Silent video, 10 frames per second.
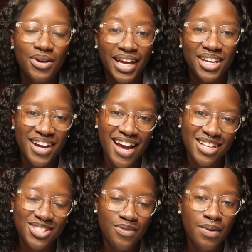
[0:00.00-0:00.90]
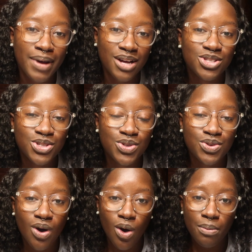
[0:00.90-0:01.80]
Okay, you guys, so I'm about
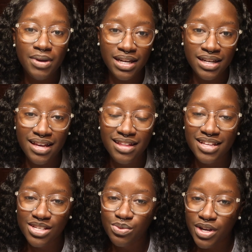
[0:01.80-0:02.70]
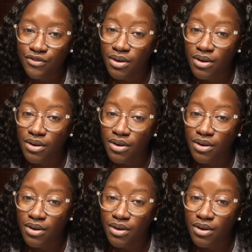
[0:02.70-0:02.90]
to open this wig